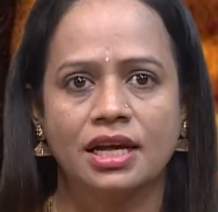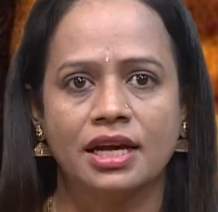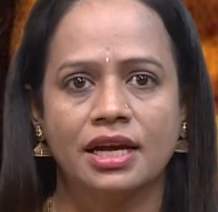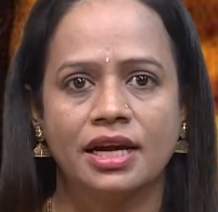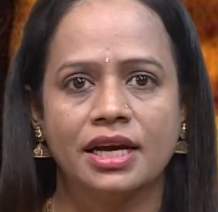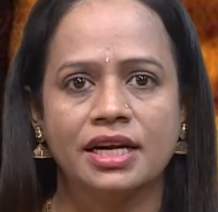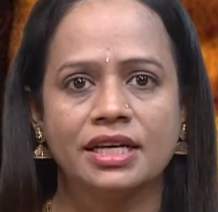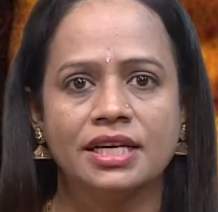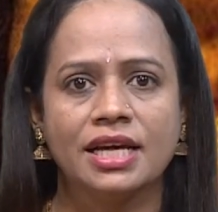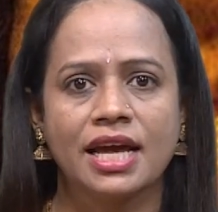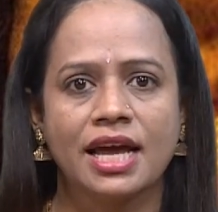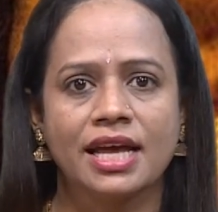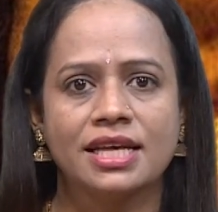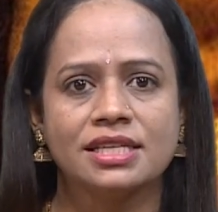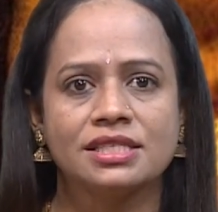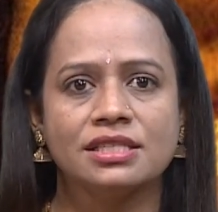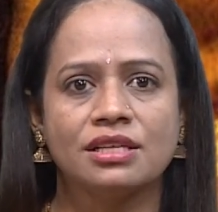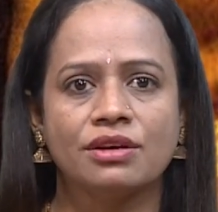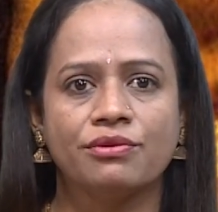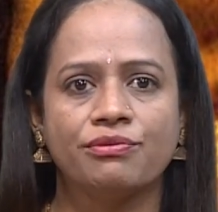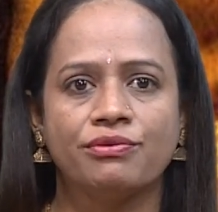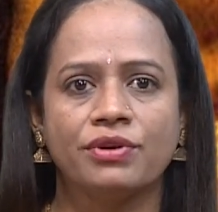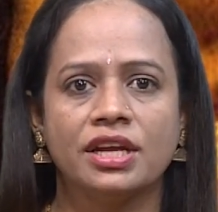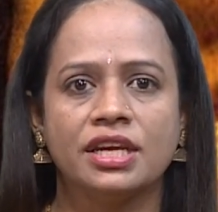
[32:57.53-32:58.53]
It has
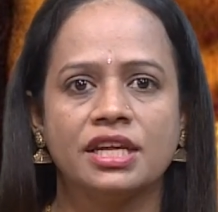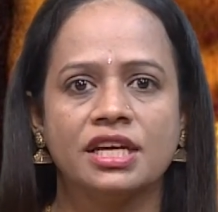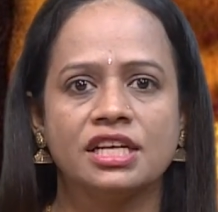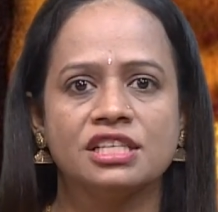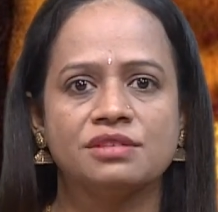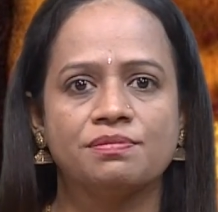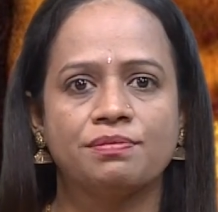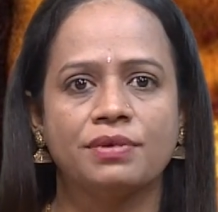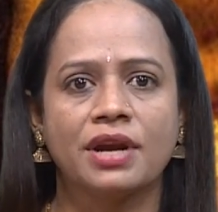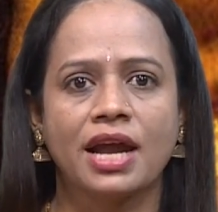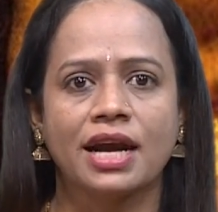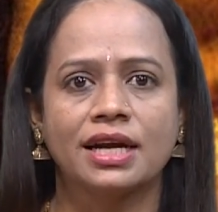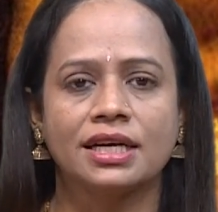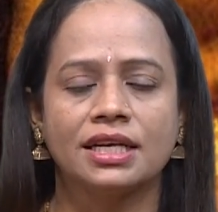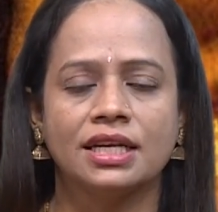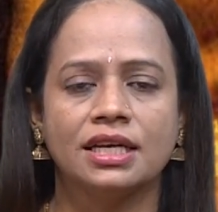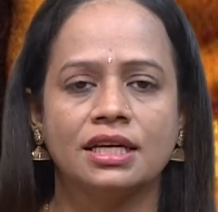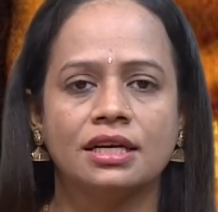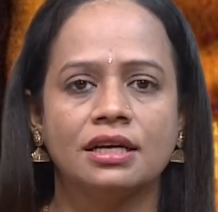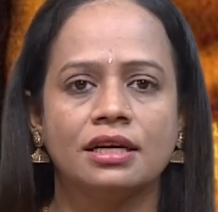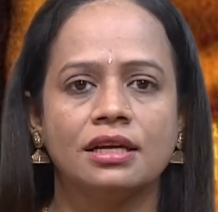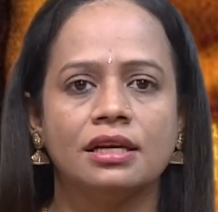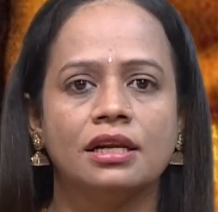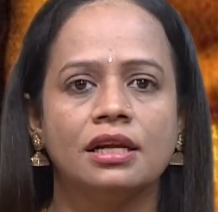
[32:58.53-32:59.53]
the various
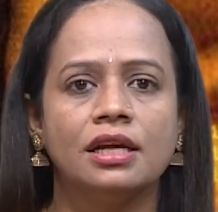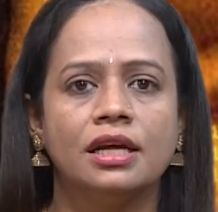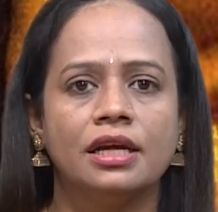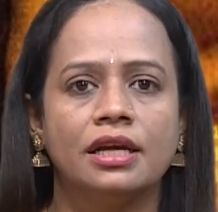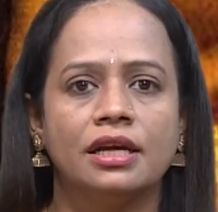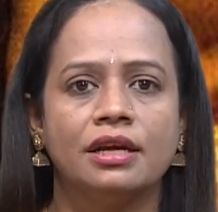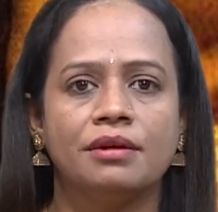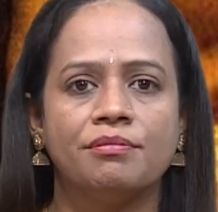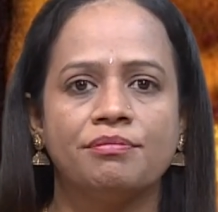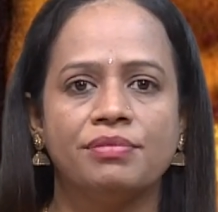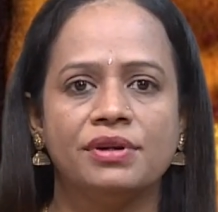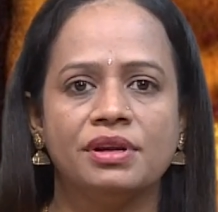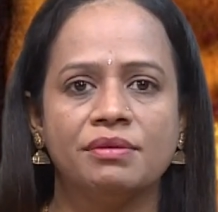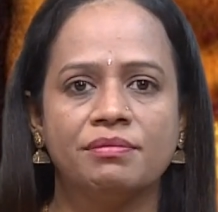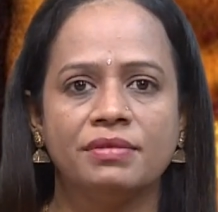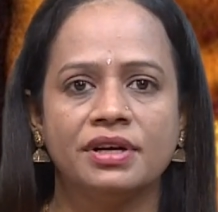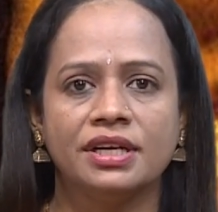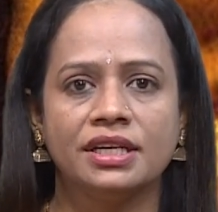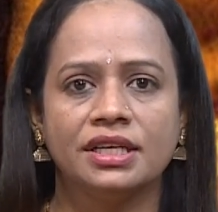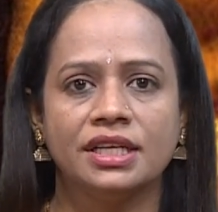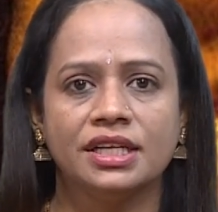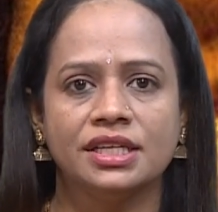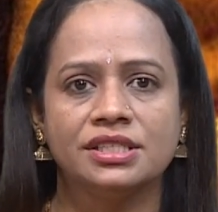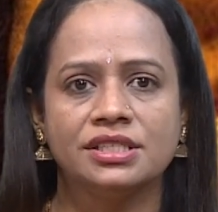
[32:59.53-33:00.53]
practical
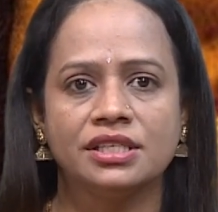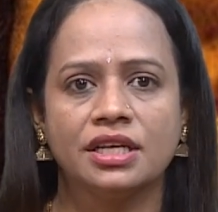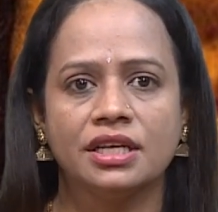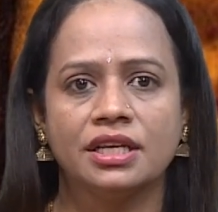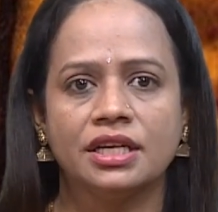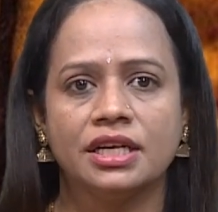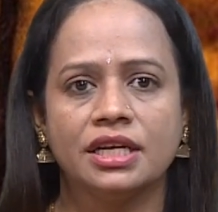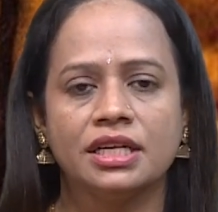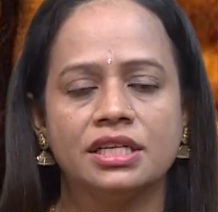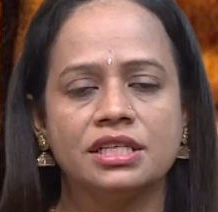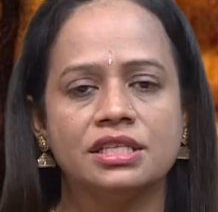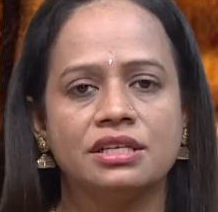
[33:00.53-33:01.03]
implementation in